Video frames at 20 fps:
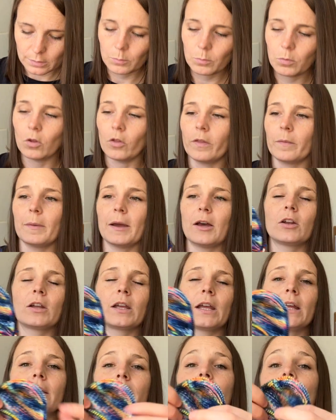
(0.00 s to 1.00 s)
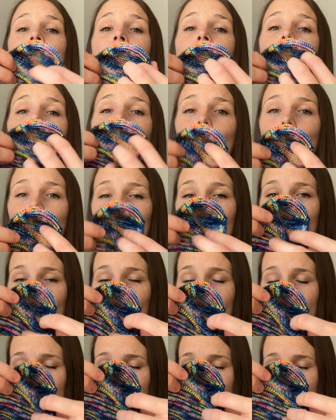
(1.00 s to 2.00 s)
pull them out again, would
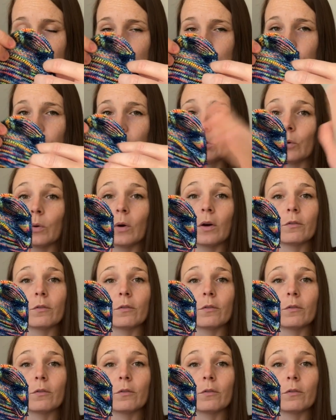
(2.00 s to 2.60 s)
be to